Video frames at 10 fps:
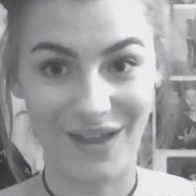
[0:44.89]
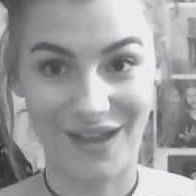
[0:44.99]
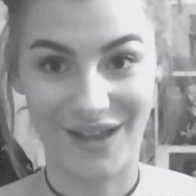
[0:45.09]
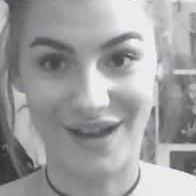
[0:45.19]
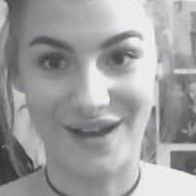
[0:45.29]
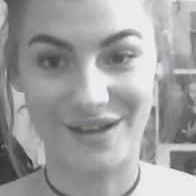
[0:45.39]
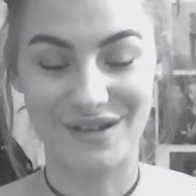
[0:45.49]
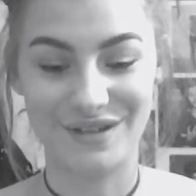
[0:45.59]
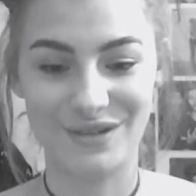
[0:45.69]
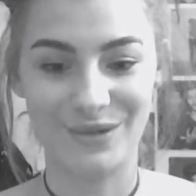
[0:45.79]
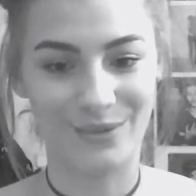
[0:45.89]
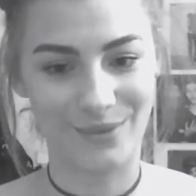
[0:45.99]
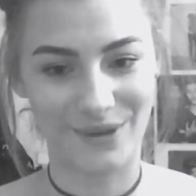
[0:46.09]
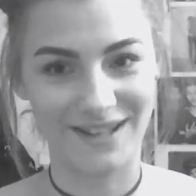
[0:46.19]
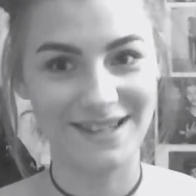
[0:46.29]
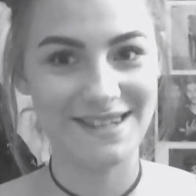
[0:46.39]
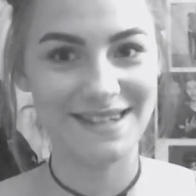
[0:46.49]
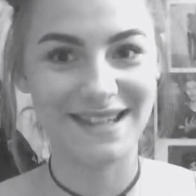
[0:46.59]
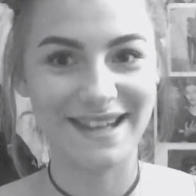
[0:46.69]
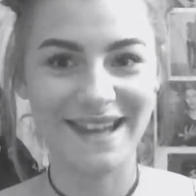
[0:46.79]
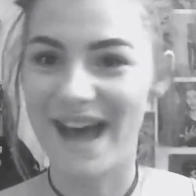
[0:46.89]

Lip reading: and we'll see